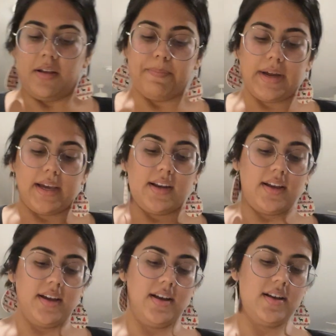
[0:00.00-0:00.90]
But
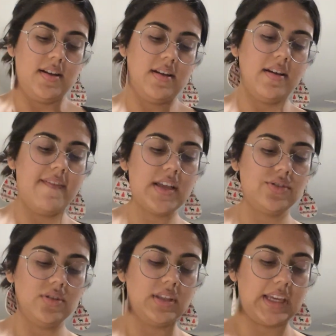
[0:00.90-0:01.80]

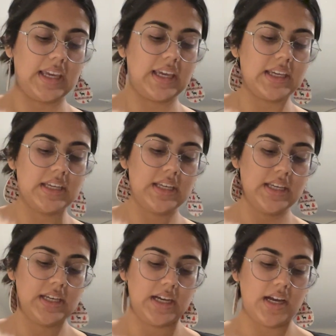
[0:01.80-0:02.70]
eventually
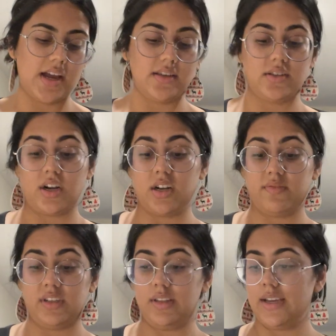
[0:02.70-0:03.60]
I started
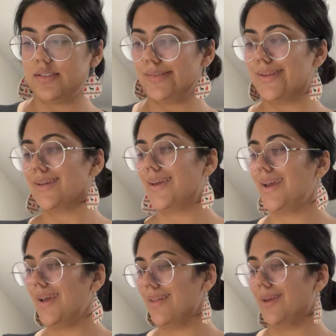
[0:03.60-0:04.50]
realizing, like,
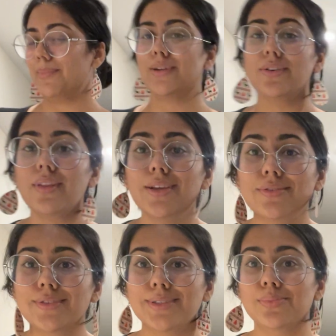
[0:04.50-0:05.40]
hey, like, my
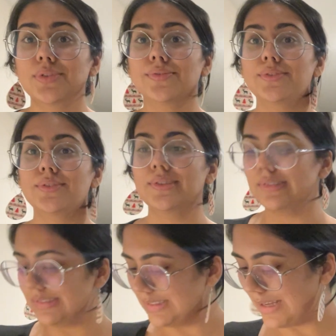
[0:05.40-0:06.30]
relationship with
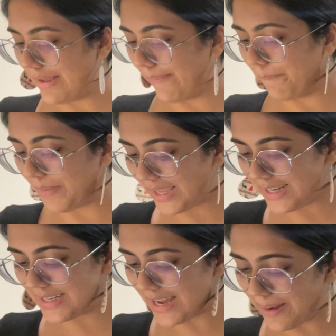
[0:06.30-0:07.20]
food may
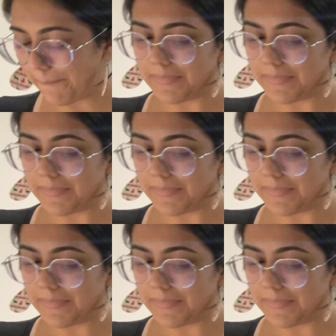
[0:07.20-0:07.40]
not